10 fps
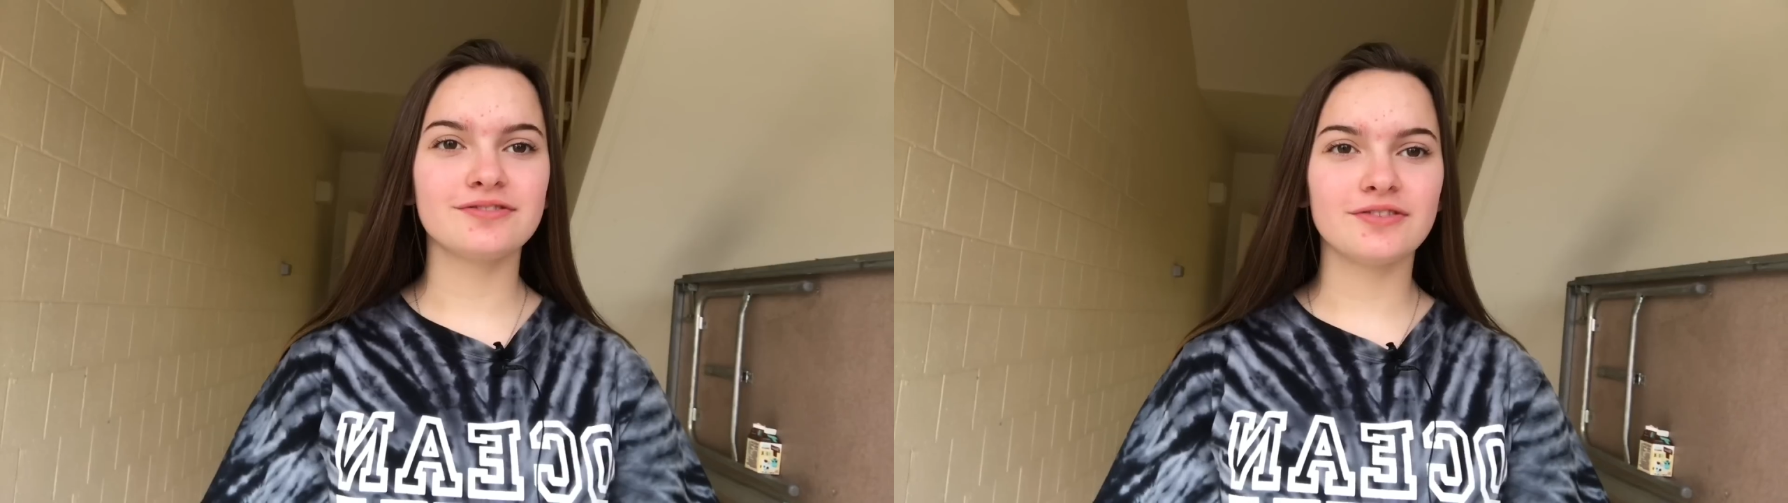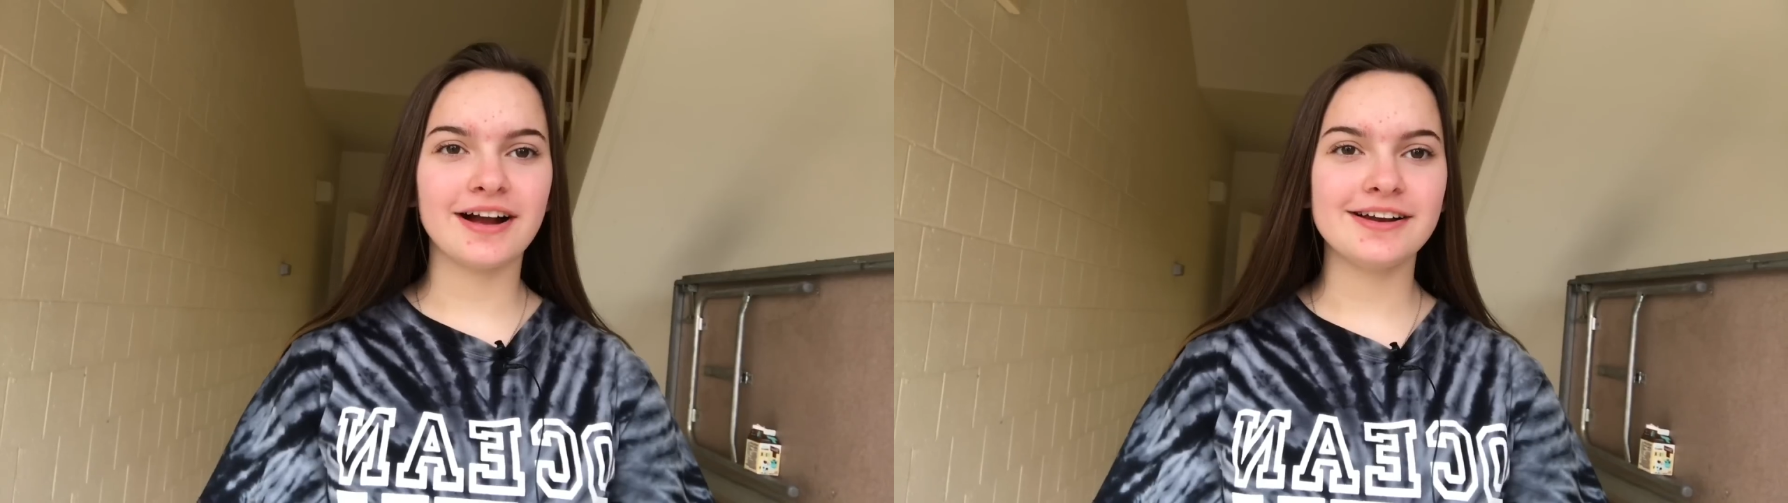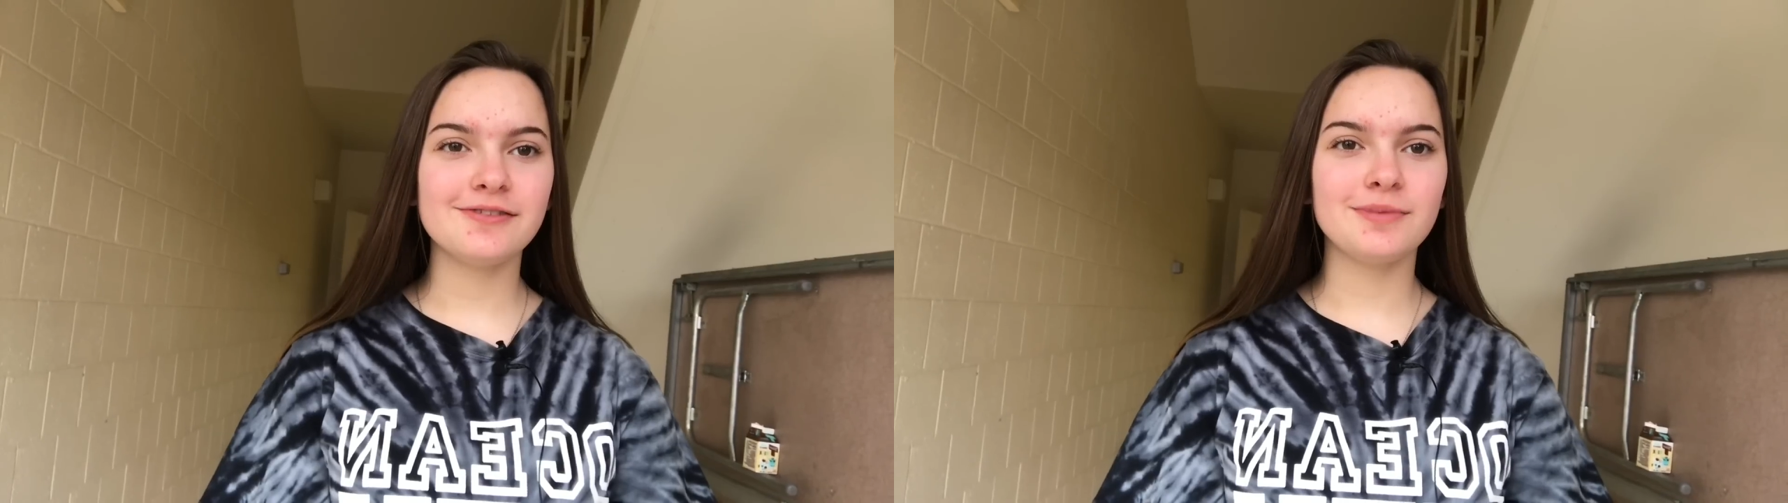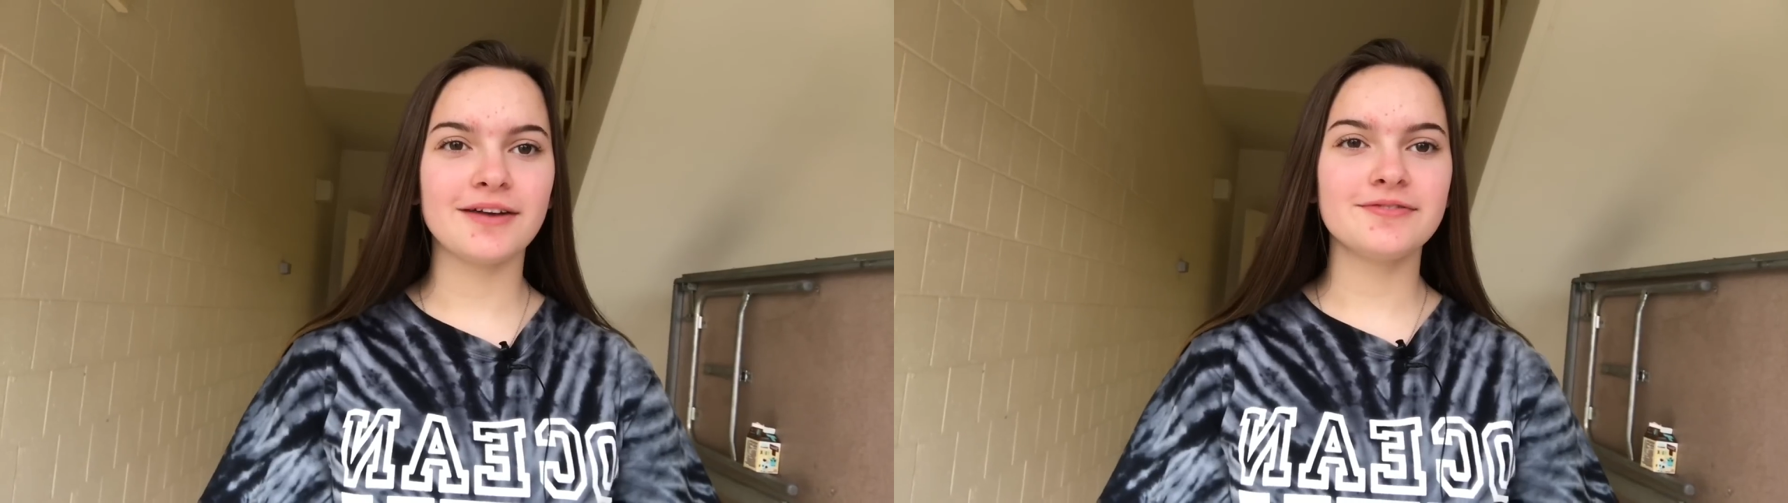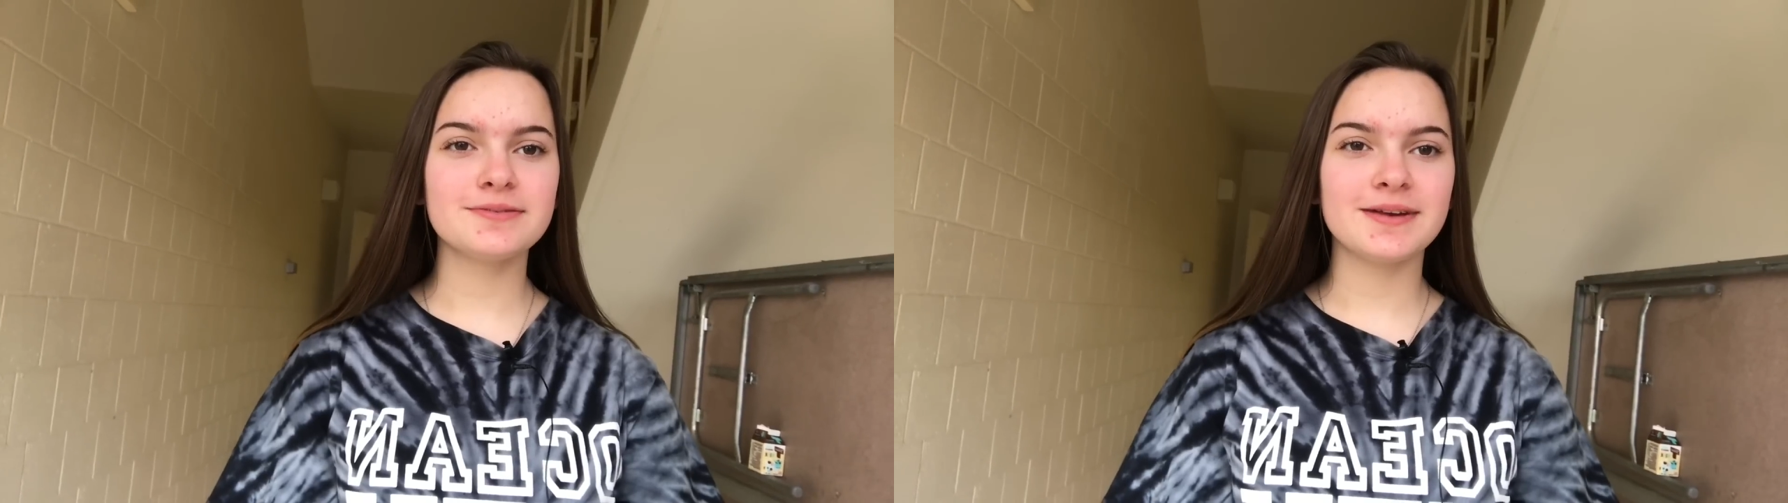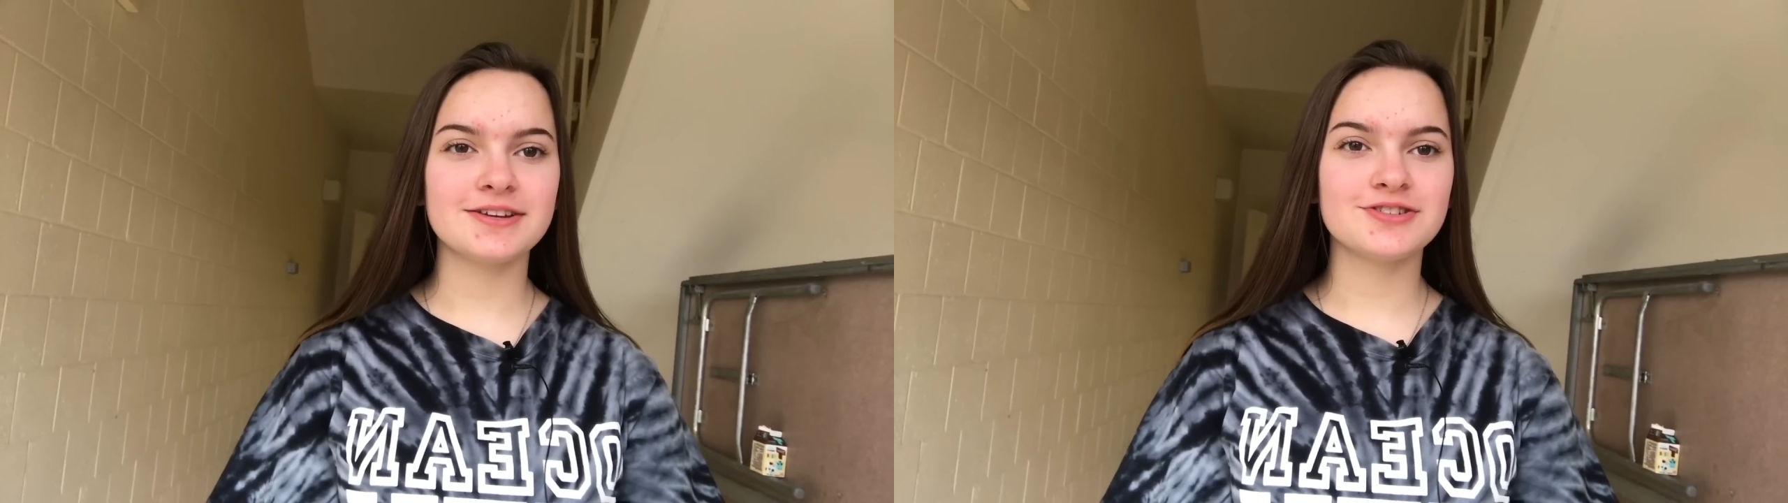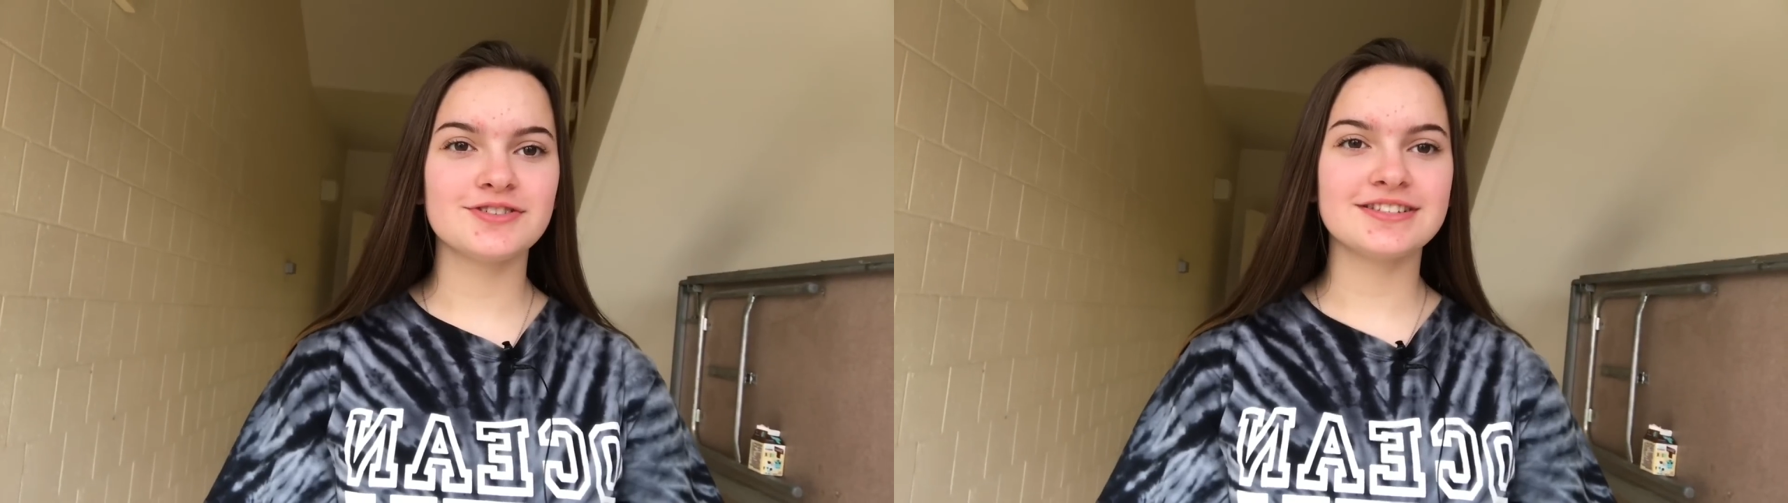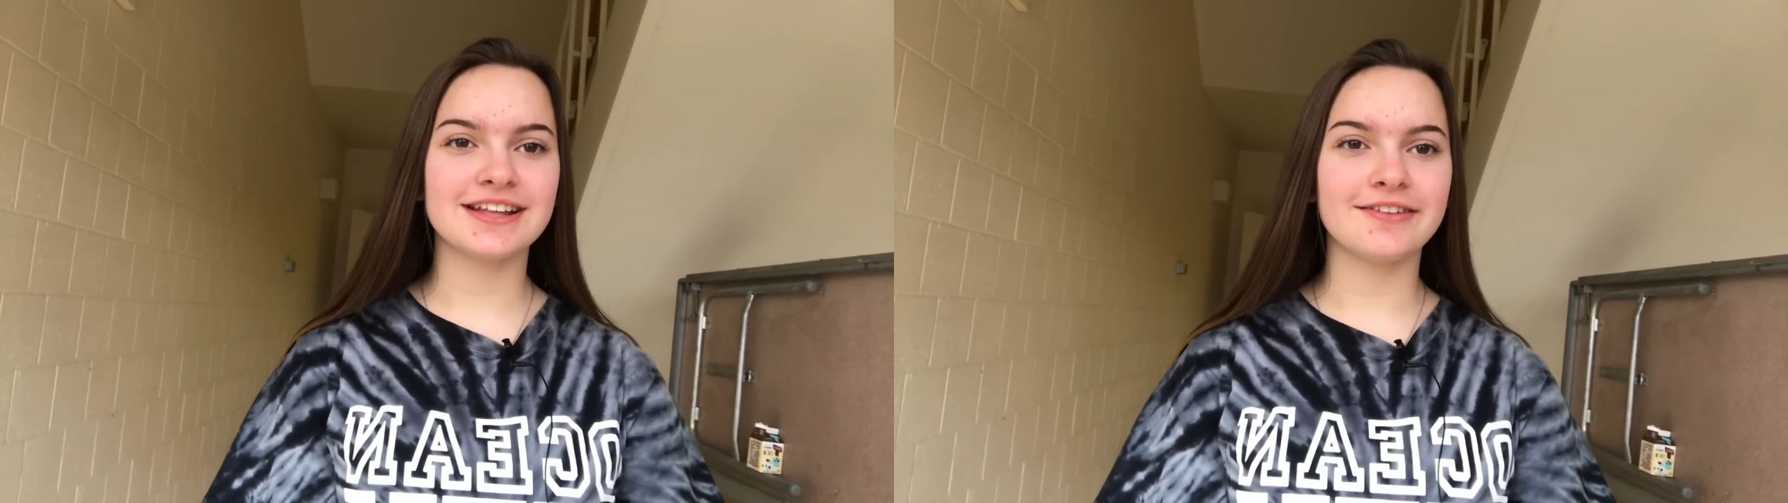a variety of breakfast
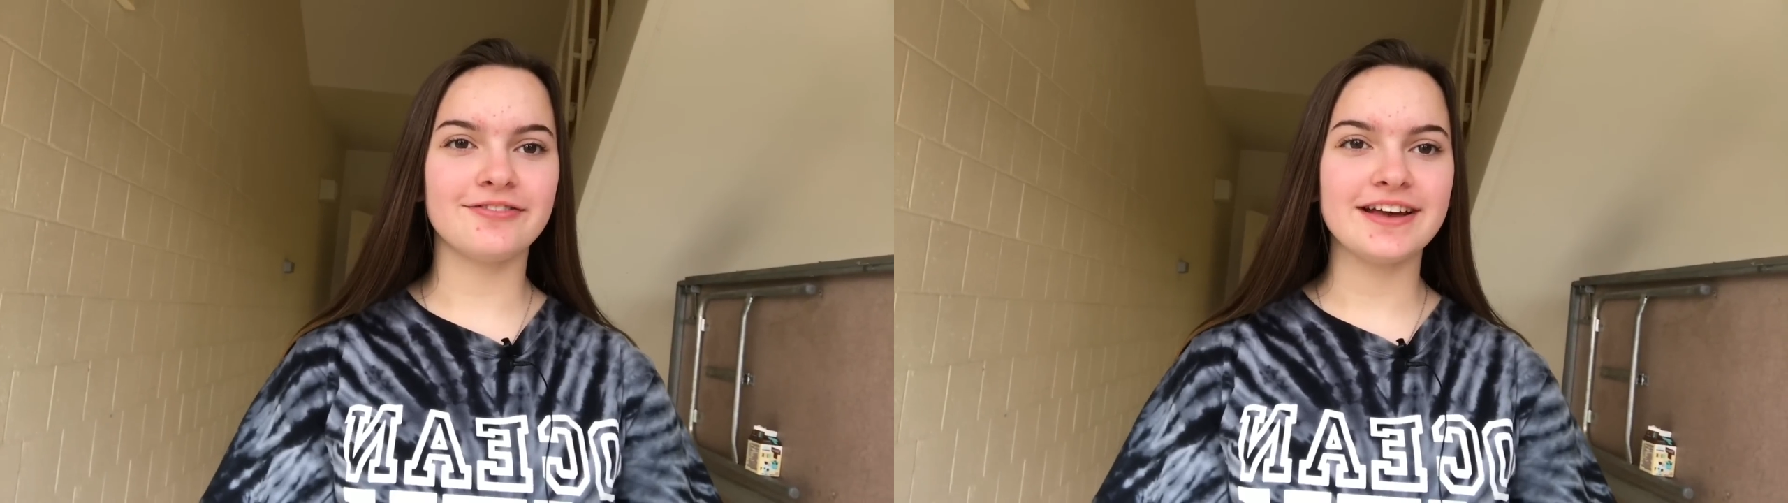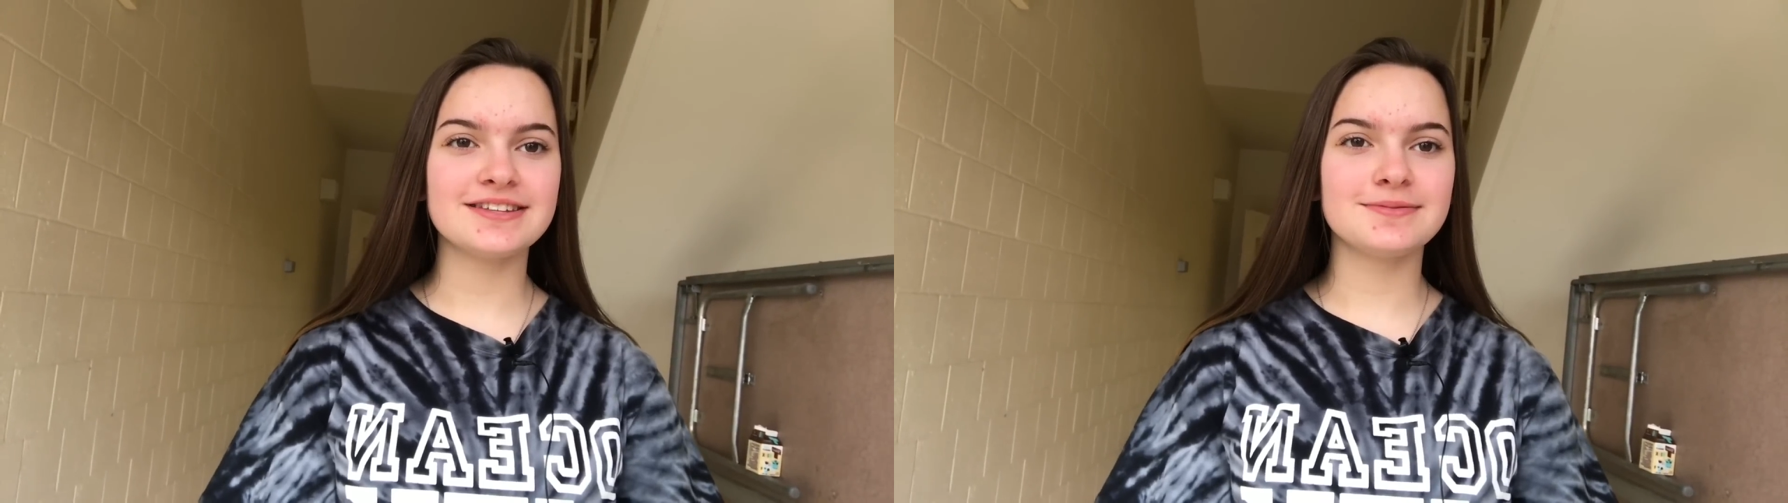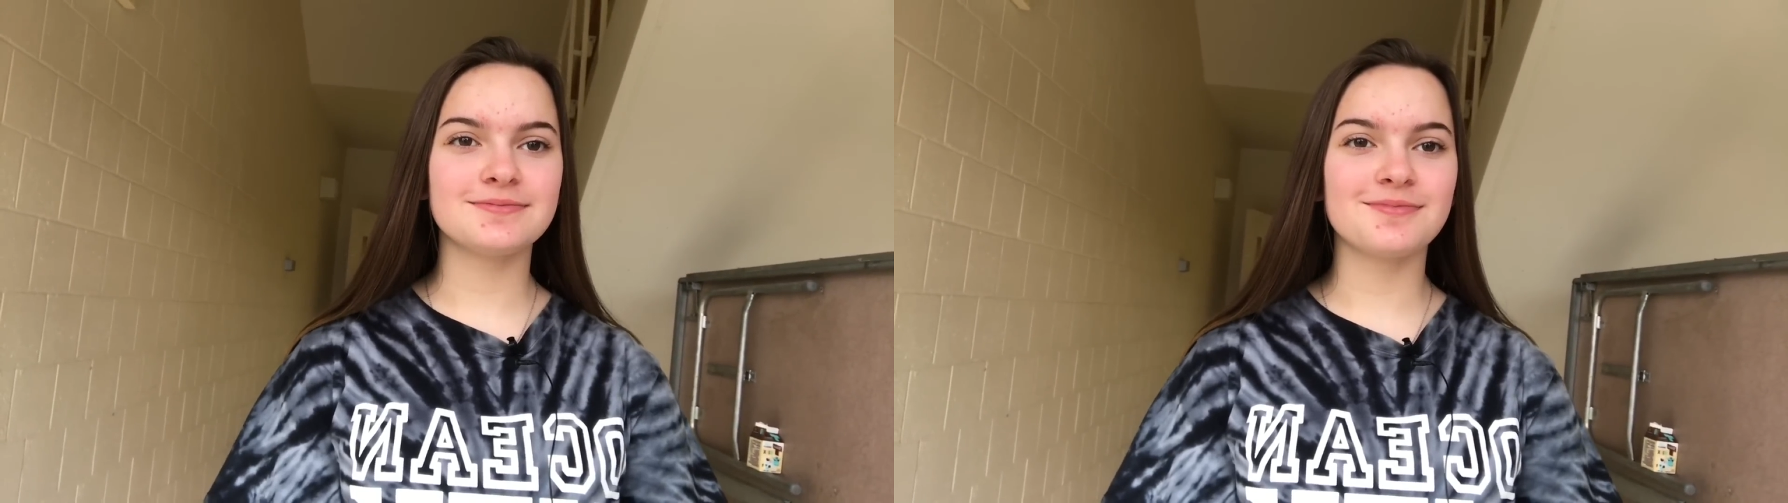pastries, and a fest.